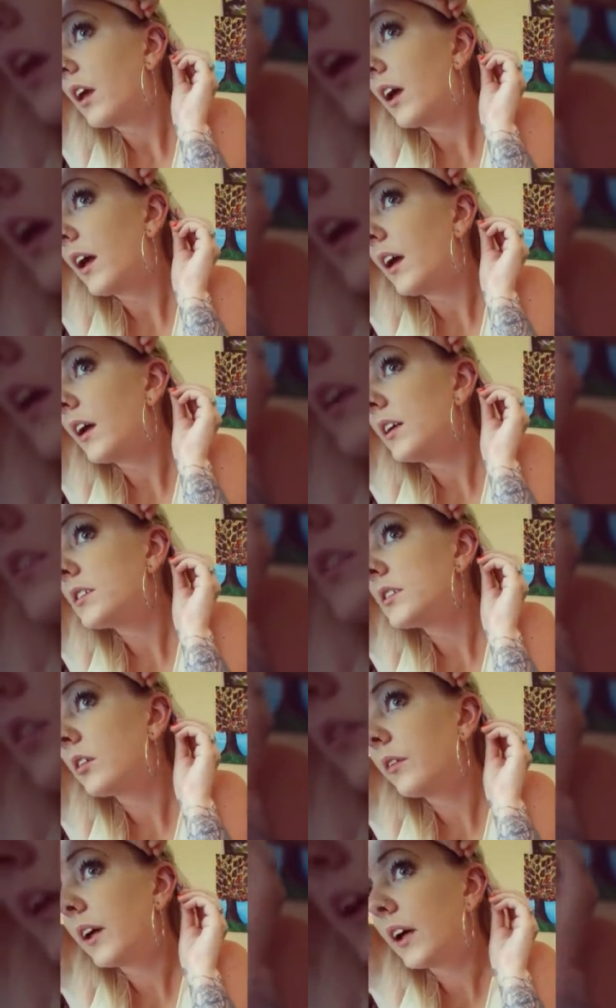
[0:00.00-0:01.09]
Okay,
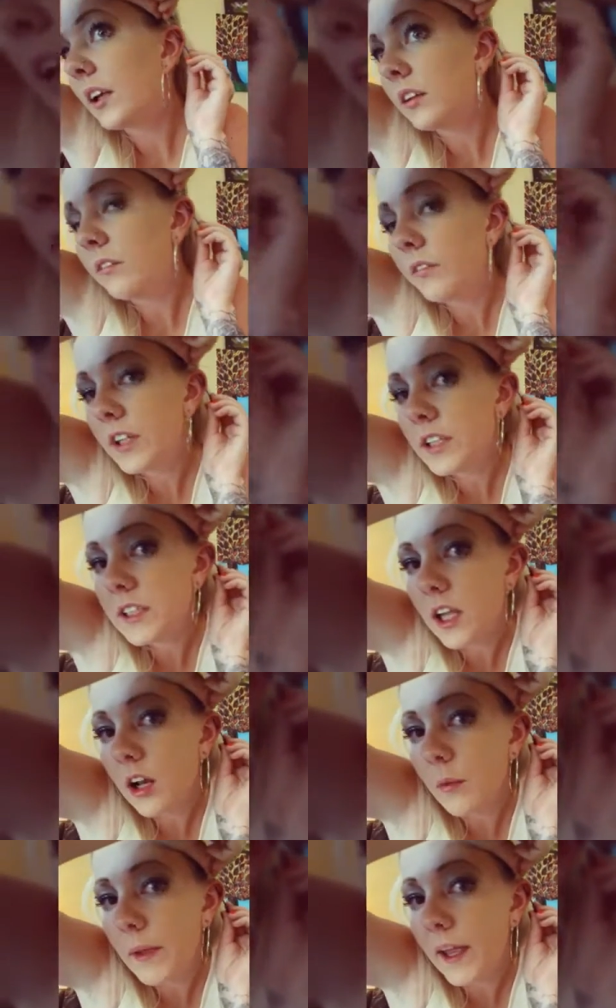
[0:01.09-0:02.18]
so we got the first
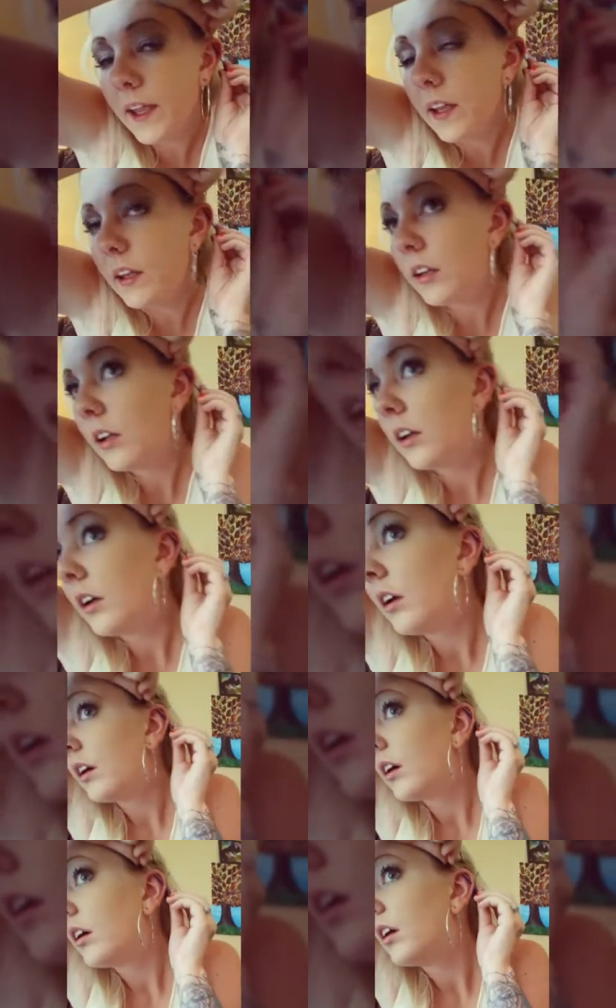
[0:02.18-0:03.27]
little bit.
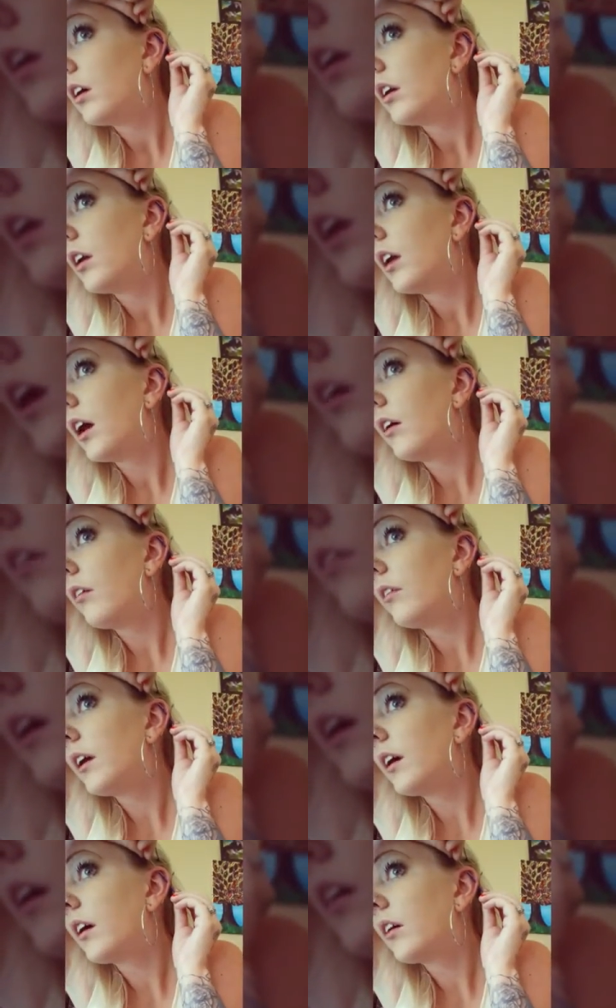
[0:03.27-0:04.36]
Now
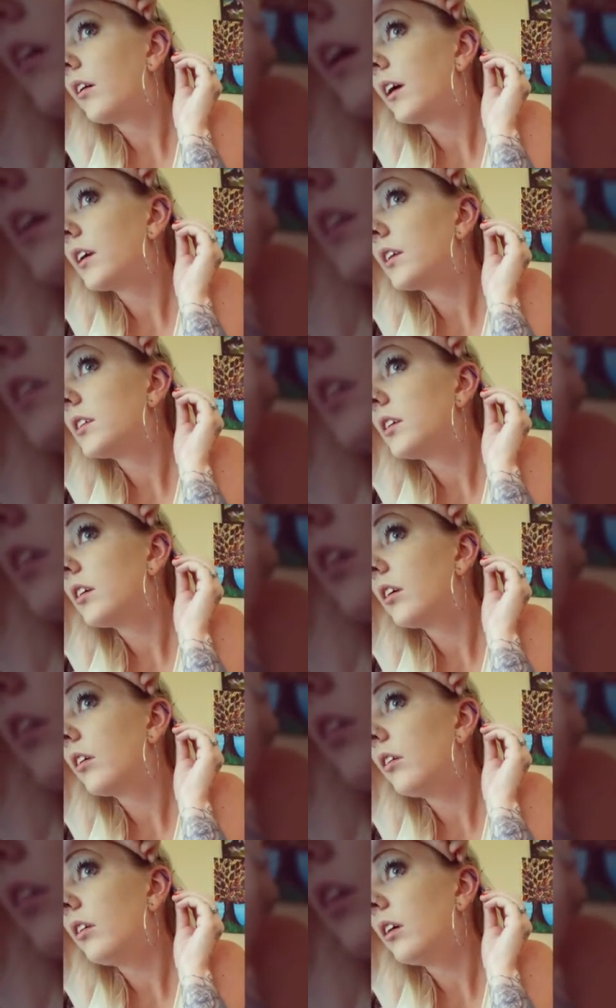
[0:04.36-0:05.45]
we are going
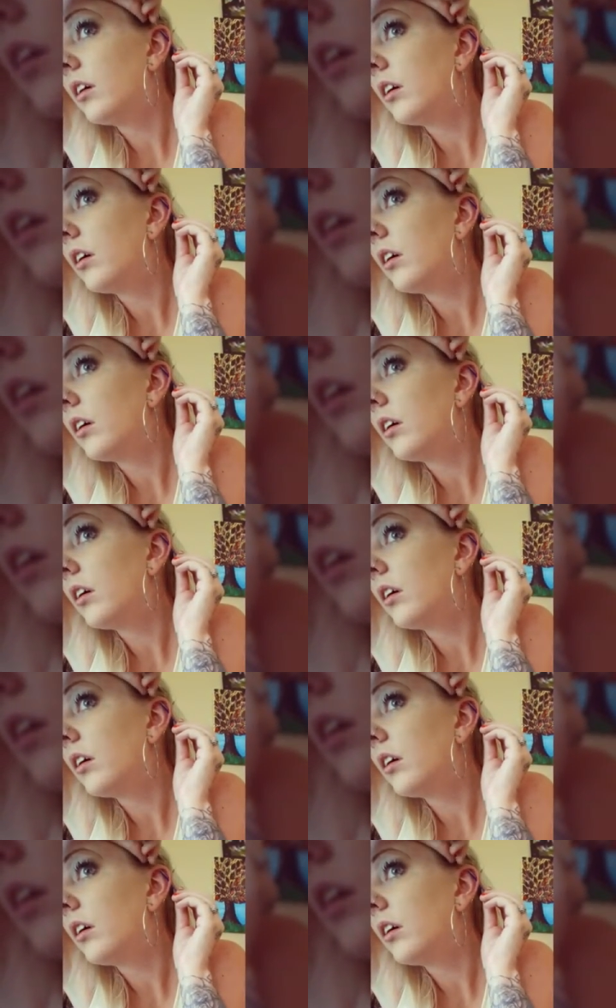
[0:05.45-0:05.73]
to